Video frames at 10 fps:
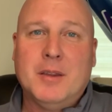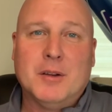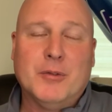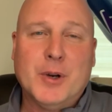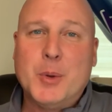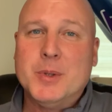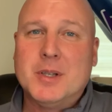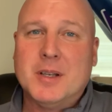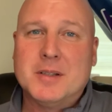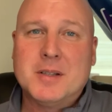their
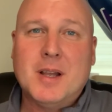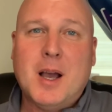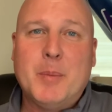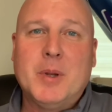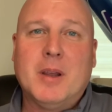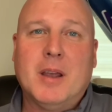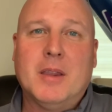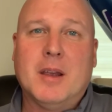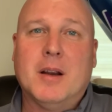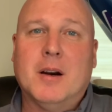frequency has stopped, and
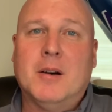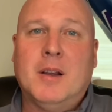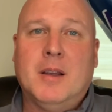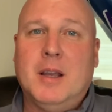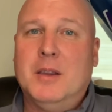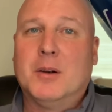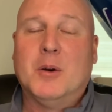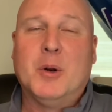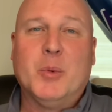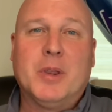they are either
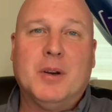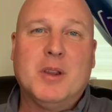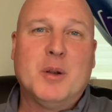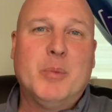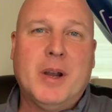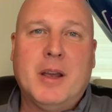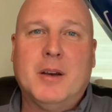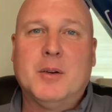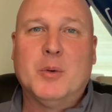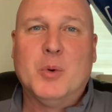going with another
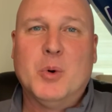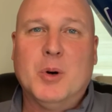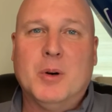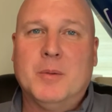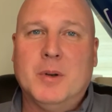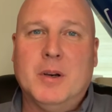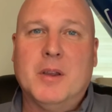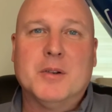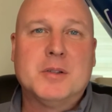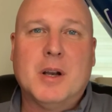brand or
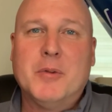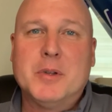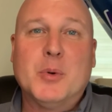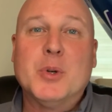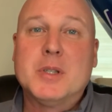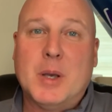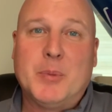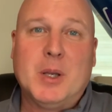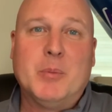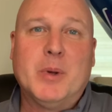another service or something.